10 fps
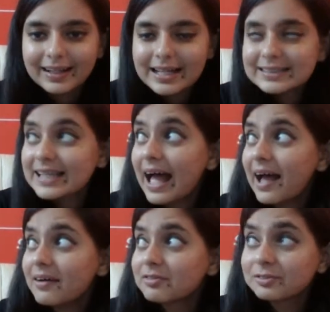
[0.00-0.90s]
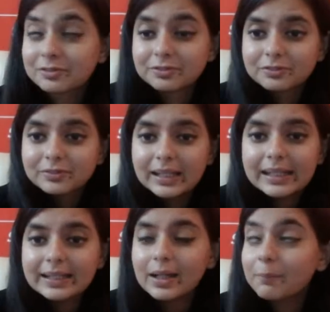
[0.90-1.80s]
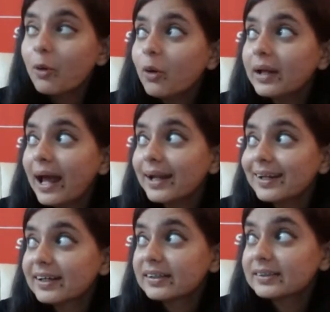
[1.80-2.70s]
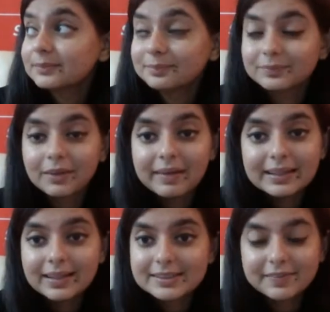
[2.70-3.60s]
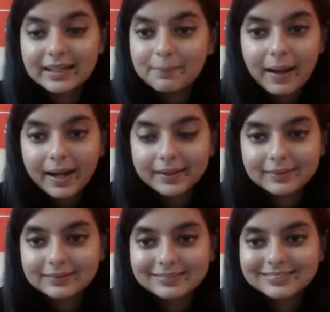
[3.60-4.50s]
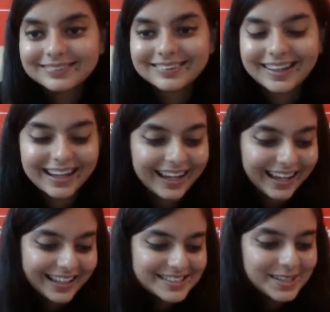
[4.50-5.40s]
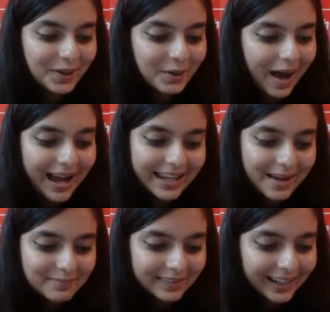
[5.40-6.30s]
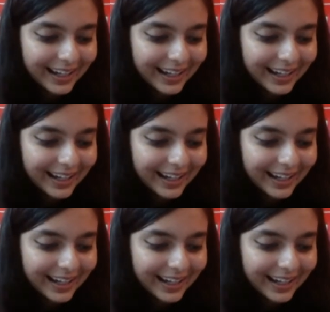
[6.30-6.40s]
Let's have the leaderboard, and the weather is very bad. So I am...